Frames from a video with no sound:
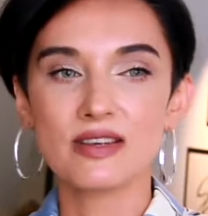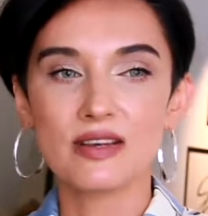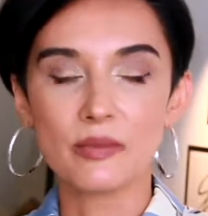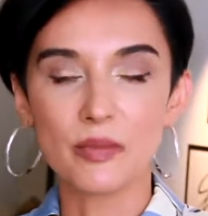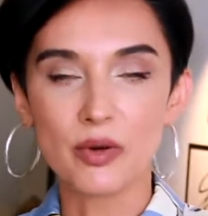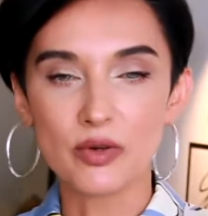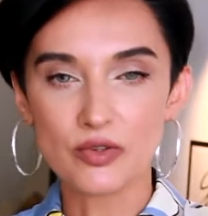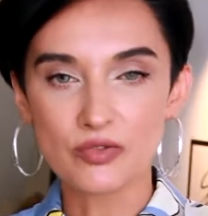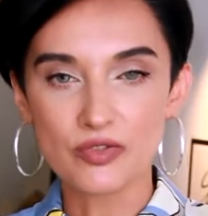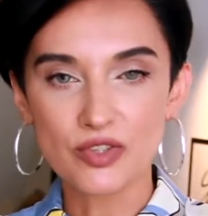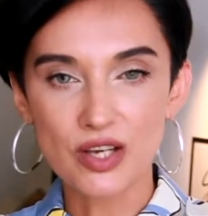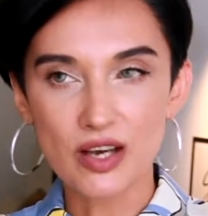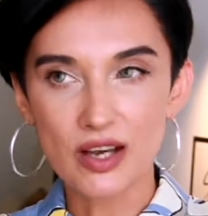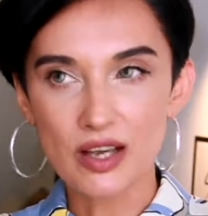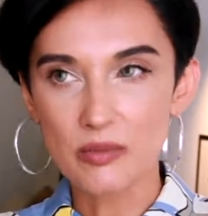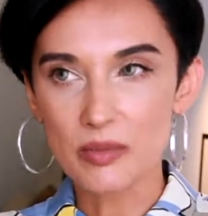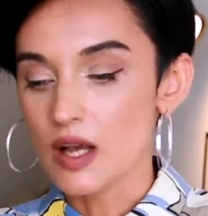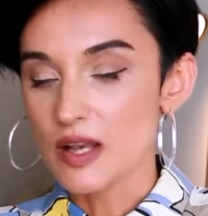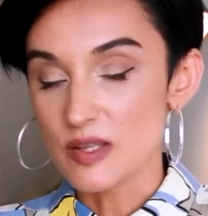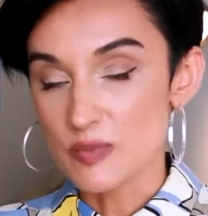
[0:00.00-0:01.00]
amount of
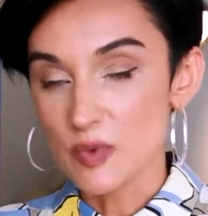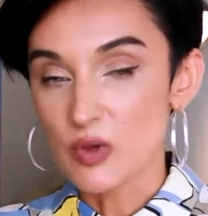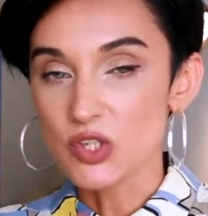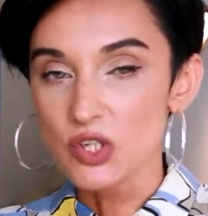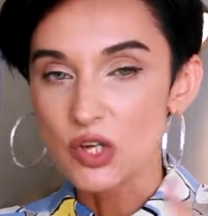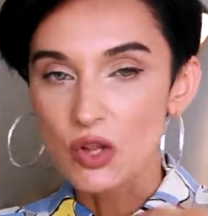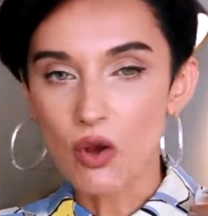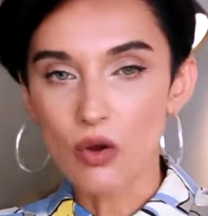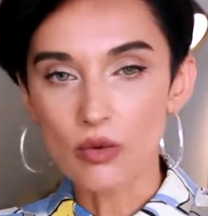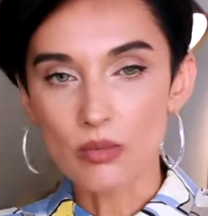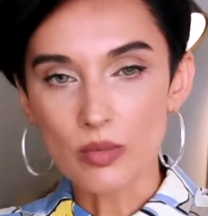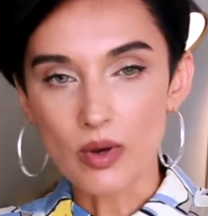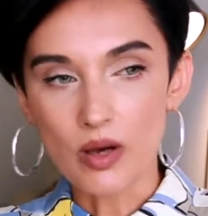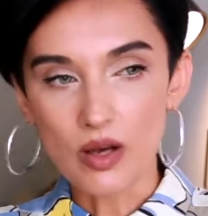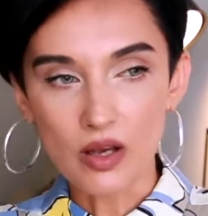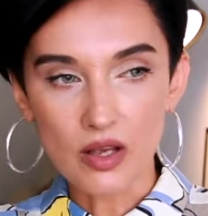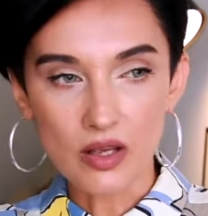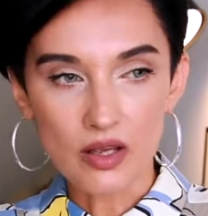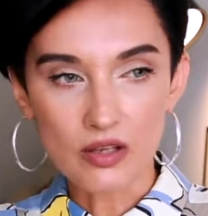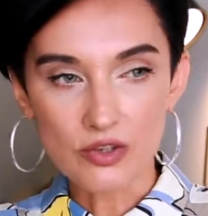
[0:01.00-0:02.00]
time, especially on
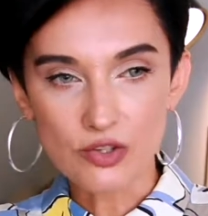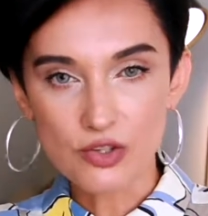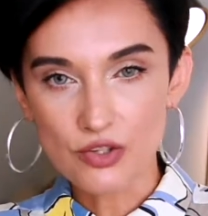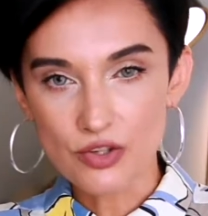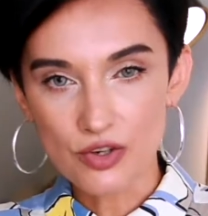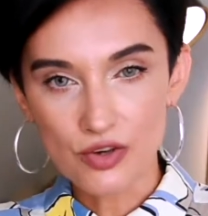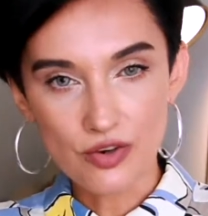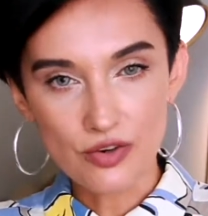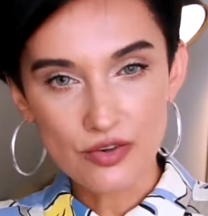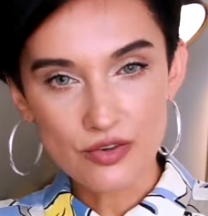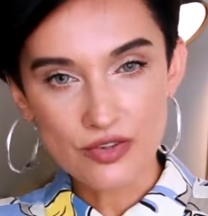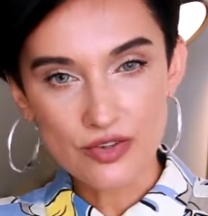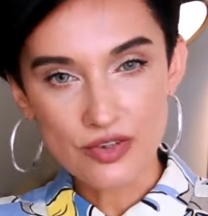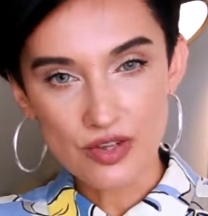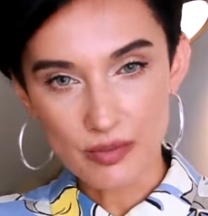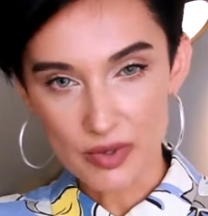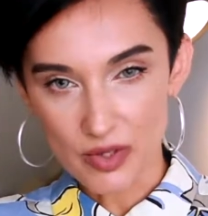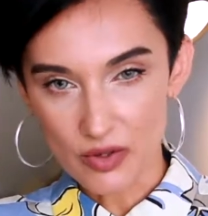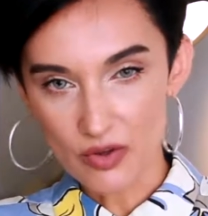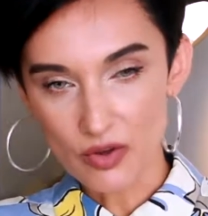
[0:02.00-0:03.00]
my shirt.
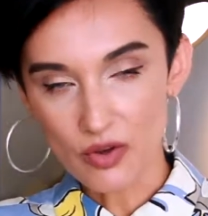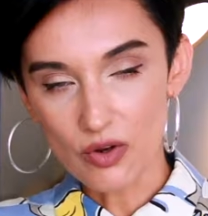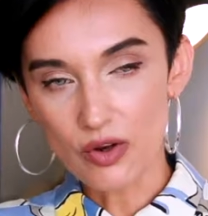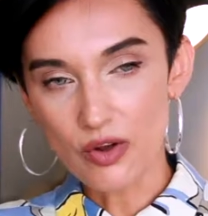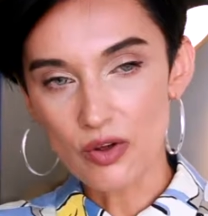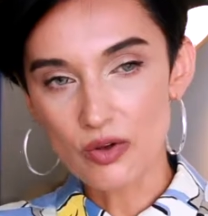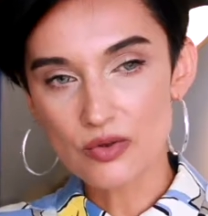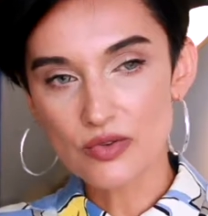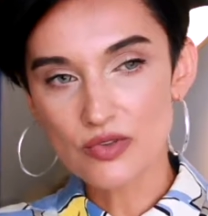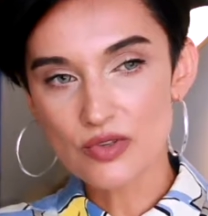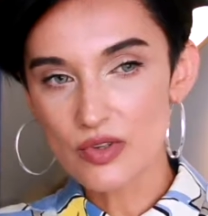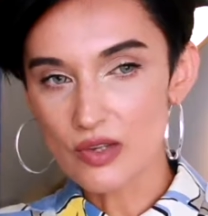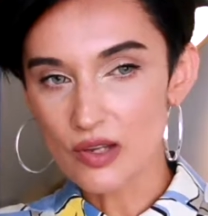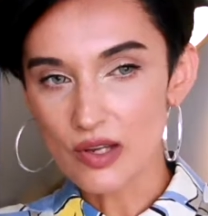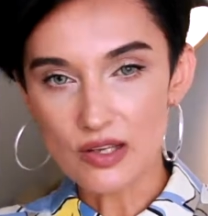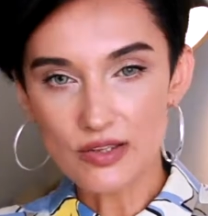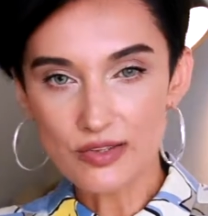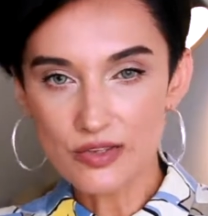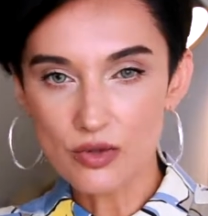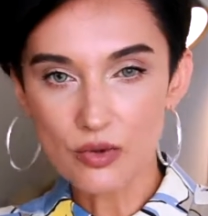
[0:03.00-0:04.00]
I mean, on the clothes, it
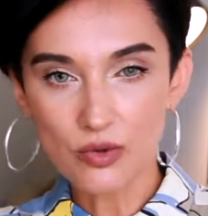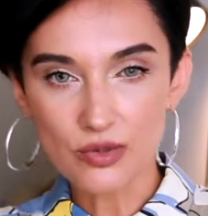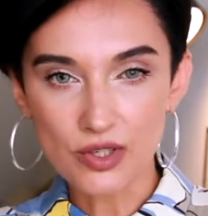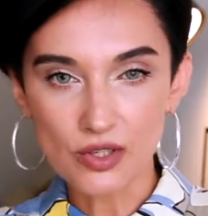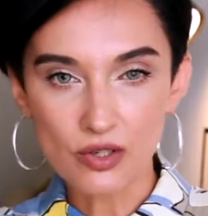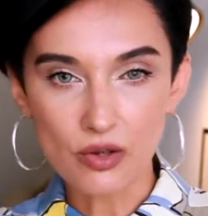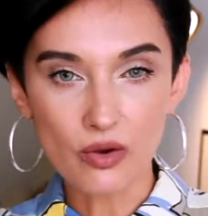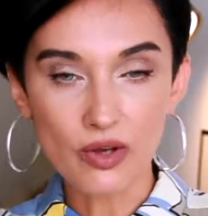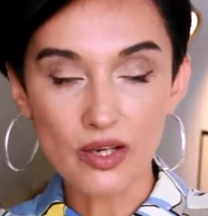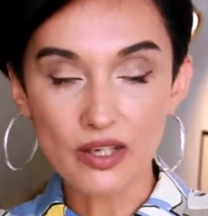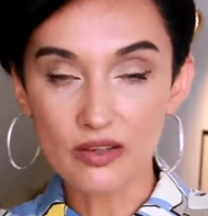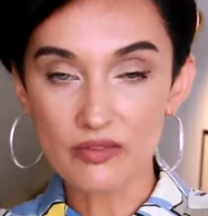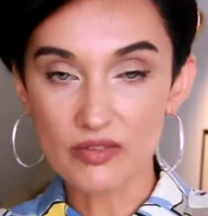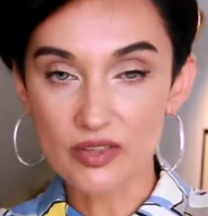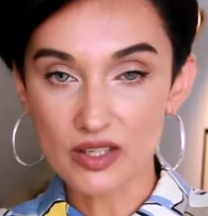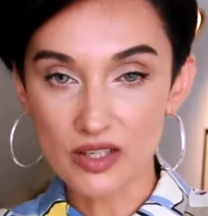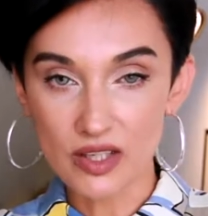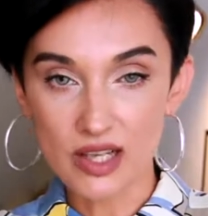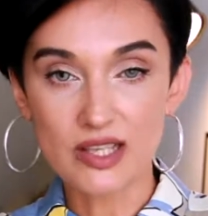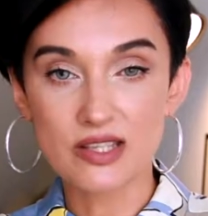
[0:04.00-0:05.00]
lasts all day long, and
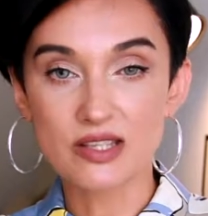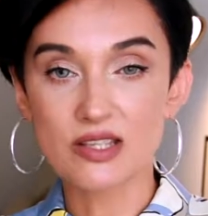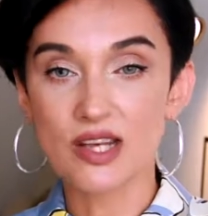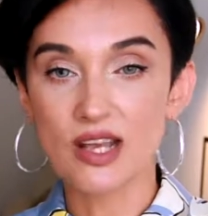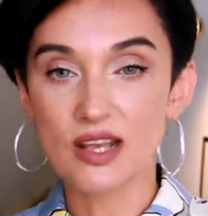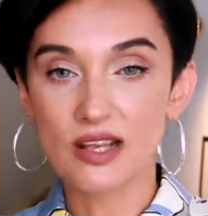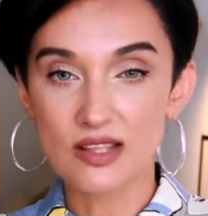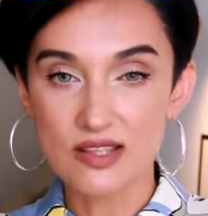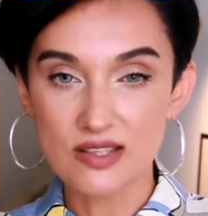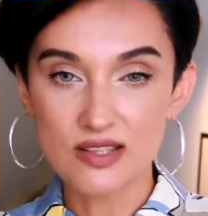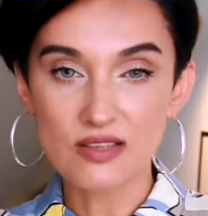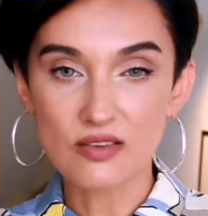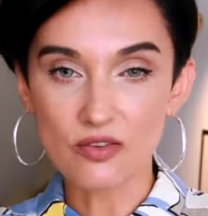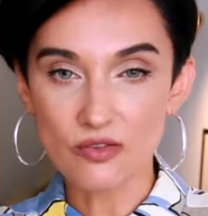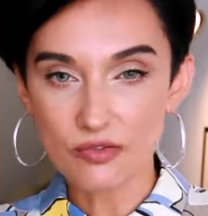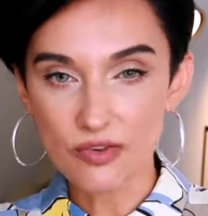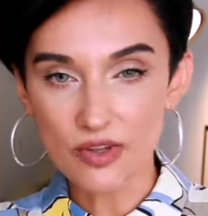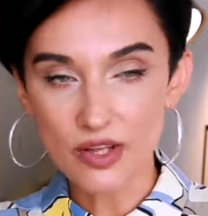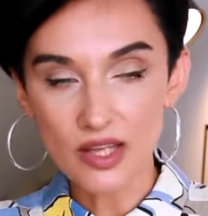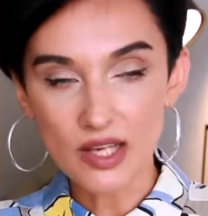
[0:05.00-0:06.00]
even the next day I can still
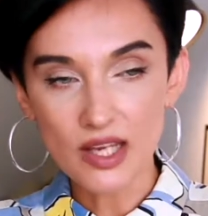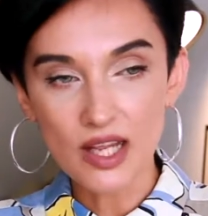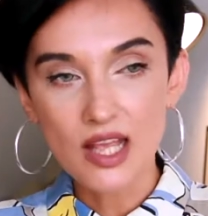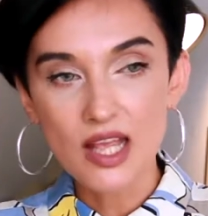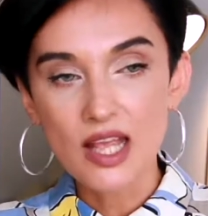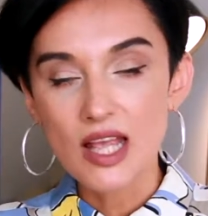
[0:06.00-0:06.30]
feel it.